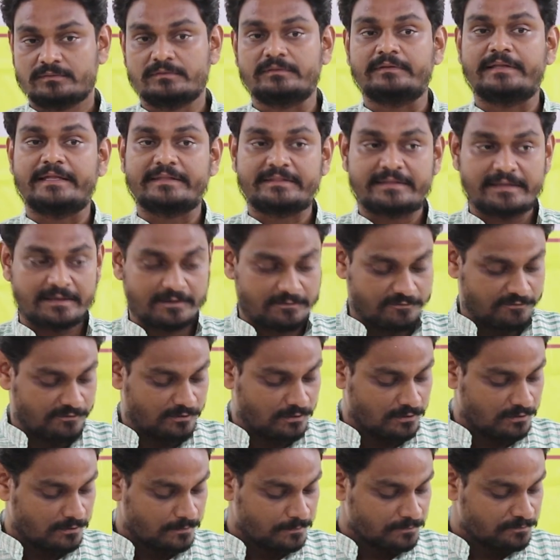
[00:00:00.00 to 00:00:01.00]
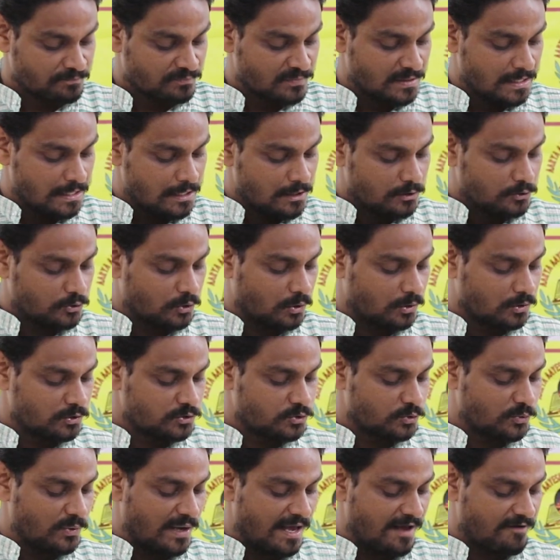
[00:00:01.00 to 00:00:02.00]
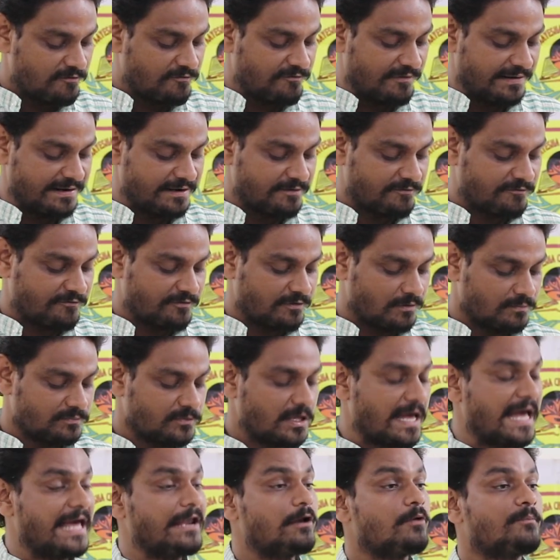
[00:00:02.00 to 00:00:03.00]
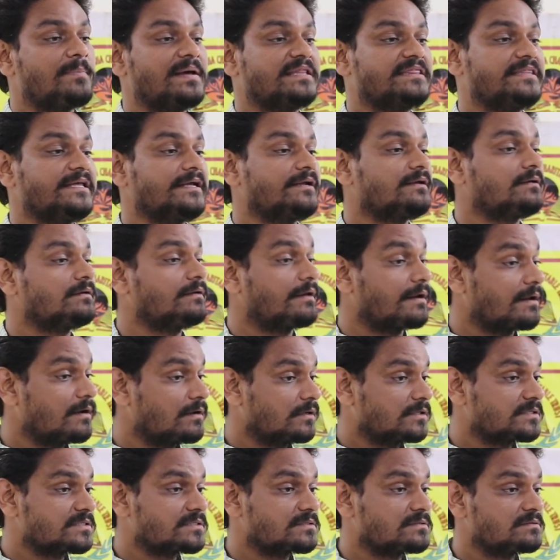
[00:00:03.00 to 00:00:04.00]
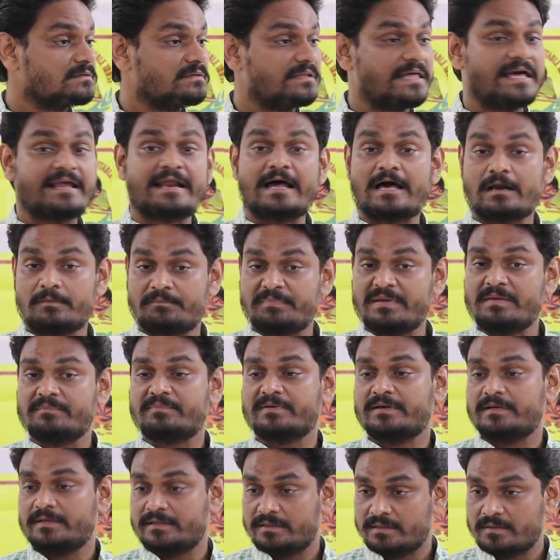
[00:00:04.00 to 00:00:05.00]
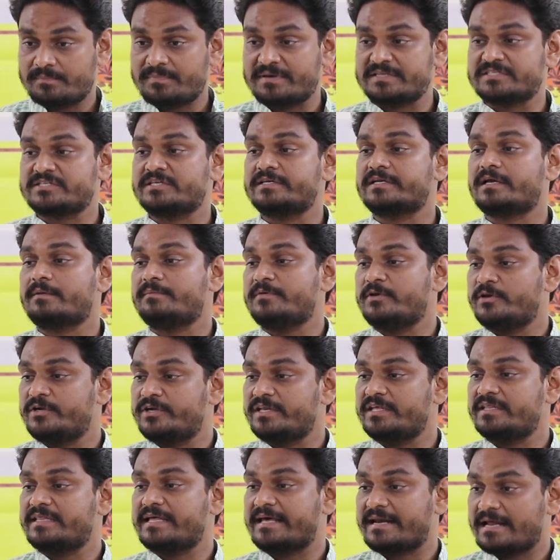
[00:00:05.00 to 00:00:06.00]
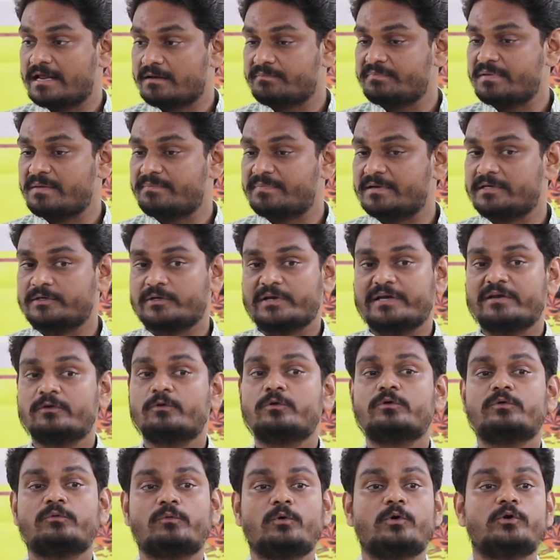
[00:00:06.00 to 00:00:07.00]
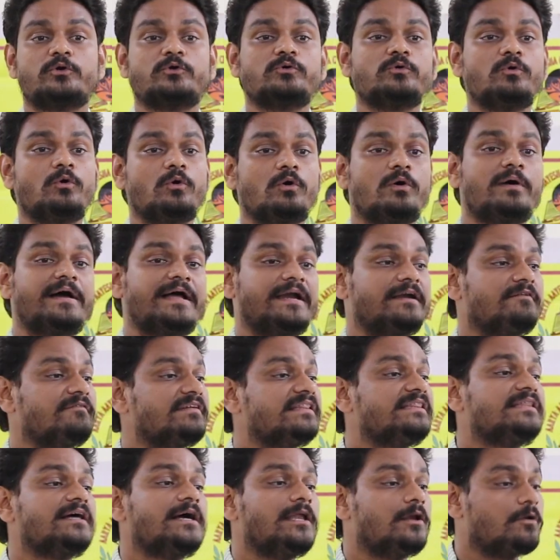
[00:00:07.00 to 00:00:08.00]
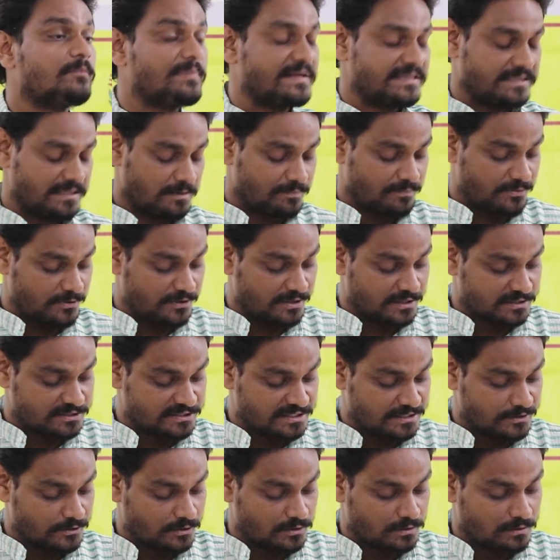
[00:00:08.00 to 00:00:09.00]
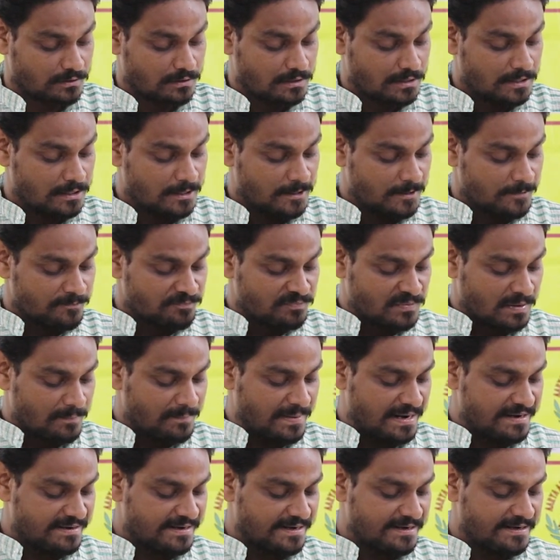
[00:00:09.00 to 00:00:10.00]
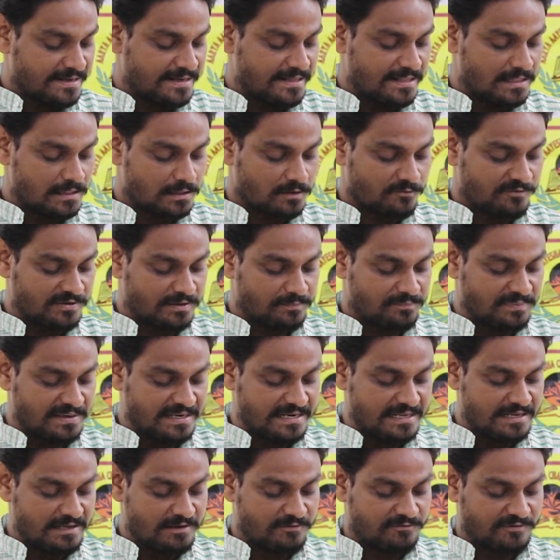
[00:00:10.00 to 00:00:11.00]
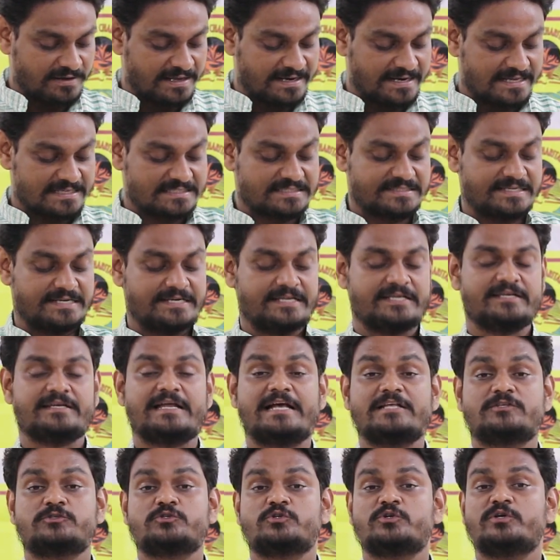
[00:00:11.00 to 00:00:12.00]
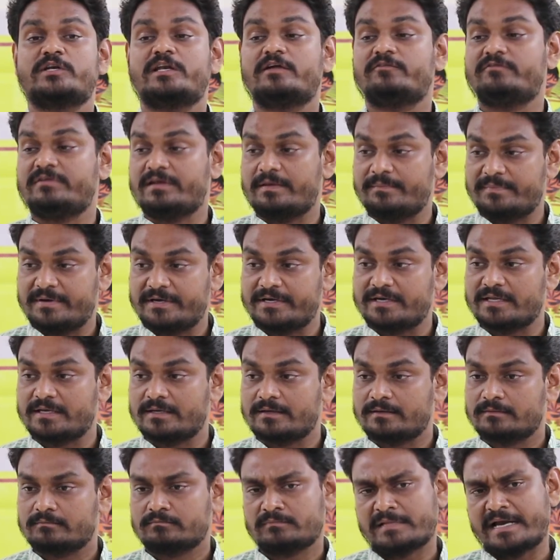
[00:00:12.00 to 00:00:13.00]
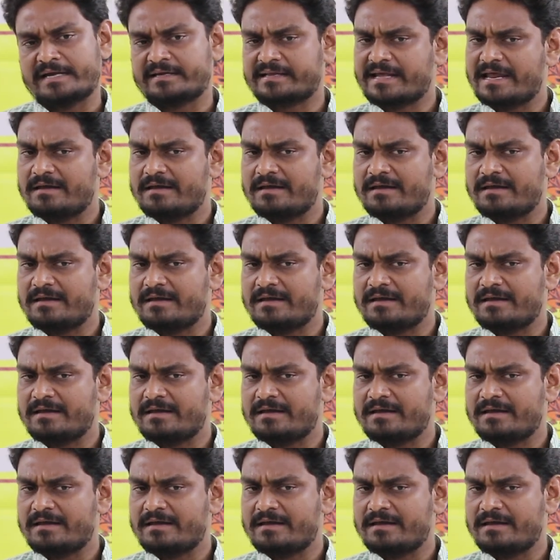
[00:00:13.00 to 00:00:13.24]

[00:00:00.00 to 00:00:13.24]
they think for. Those who have fed up from the allopathic drugs. There are people in the present community, there are people they don't want to go ahead with the allopathic products and all. Maintain health with belief and aesthetic natural availability. That